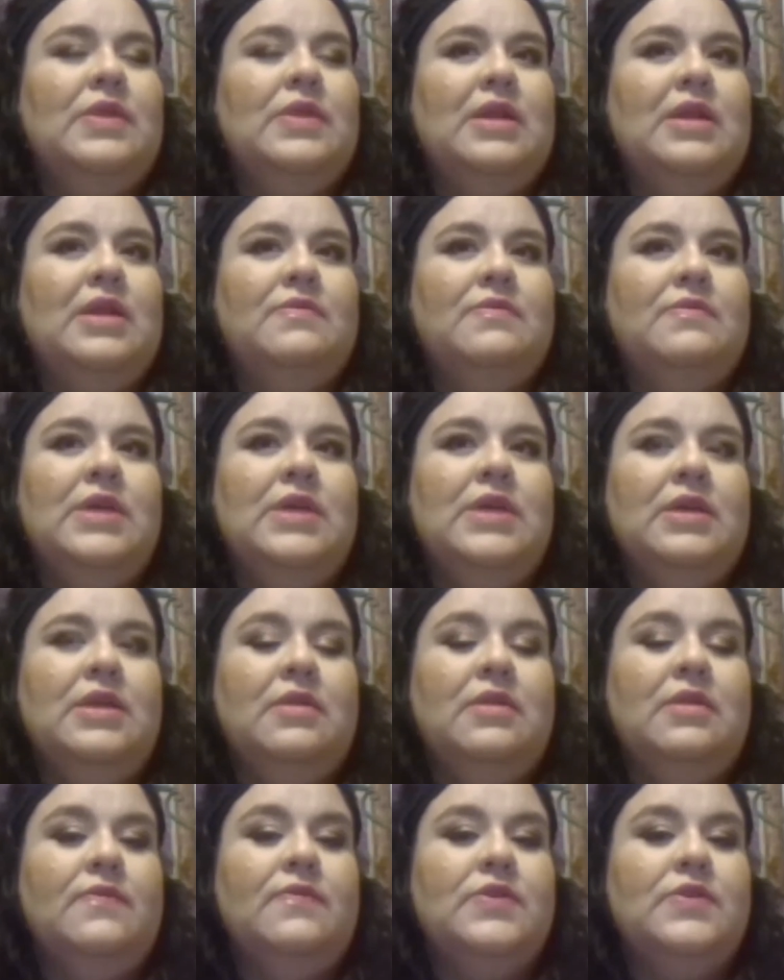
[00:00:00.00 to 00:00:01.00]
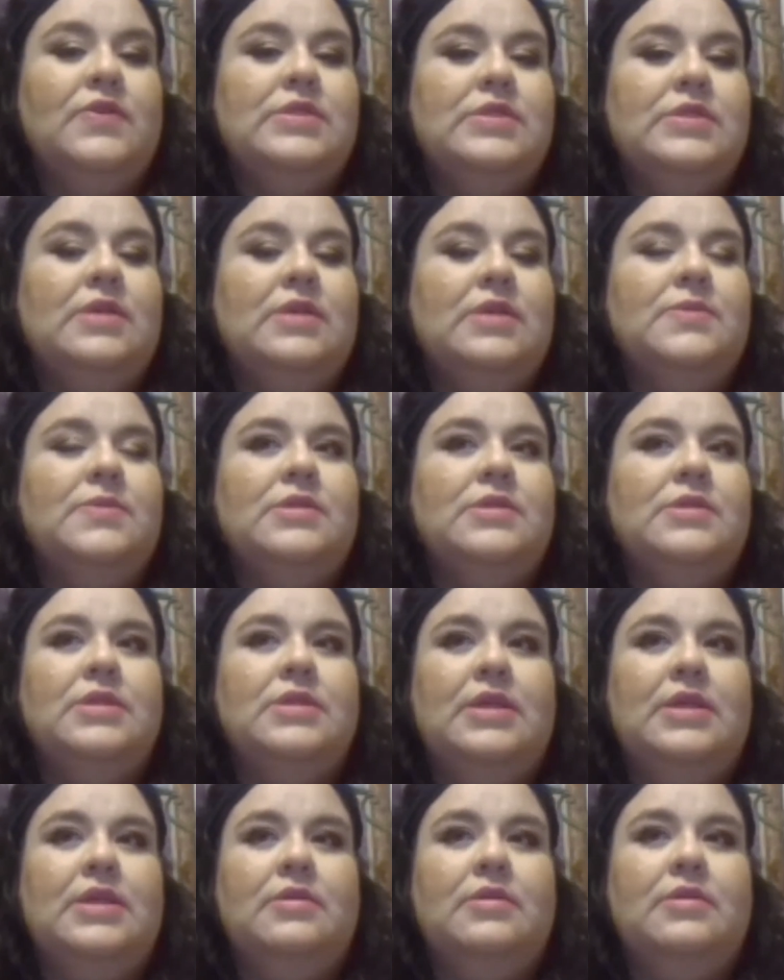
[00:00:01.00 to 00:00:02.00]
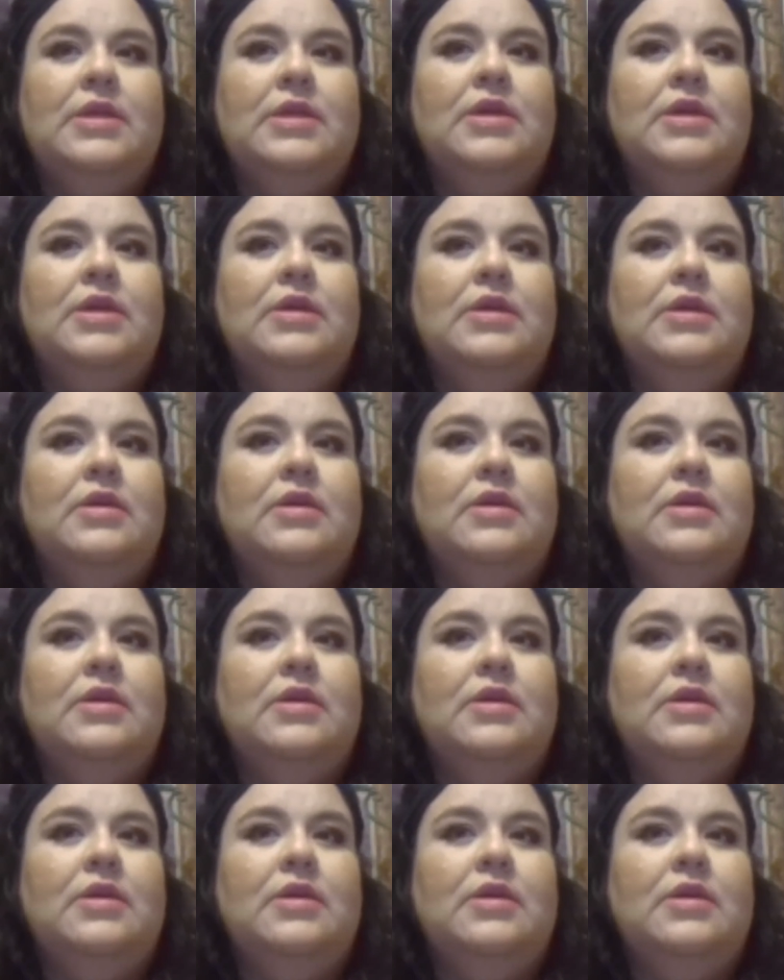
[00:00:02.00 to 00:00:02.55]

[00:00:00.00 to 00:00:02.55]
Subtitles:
that I've taken the first steps into healing,